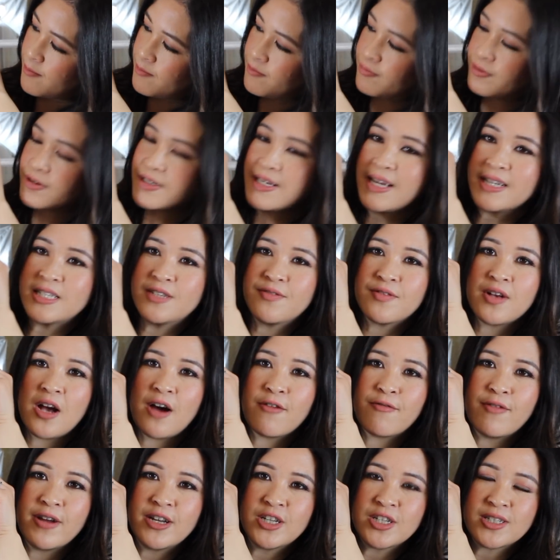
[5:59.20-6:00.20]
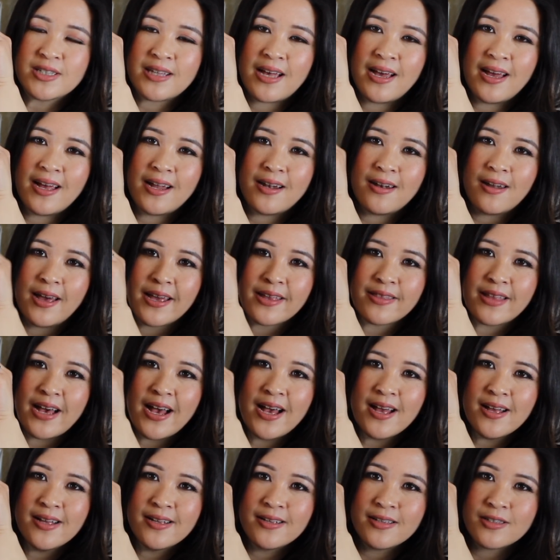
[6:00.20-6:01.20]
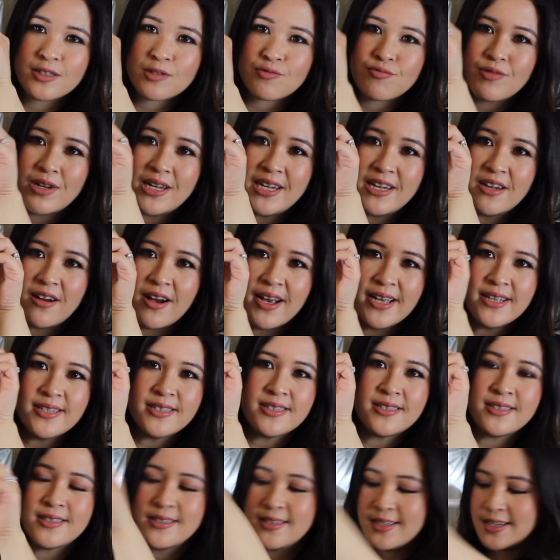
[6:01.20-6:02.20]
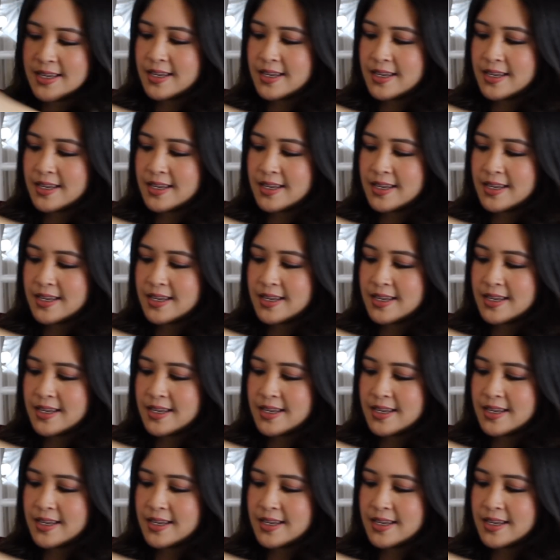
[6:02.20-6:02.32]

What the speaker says: protective covering, just like that. It's really nice.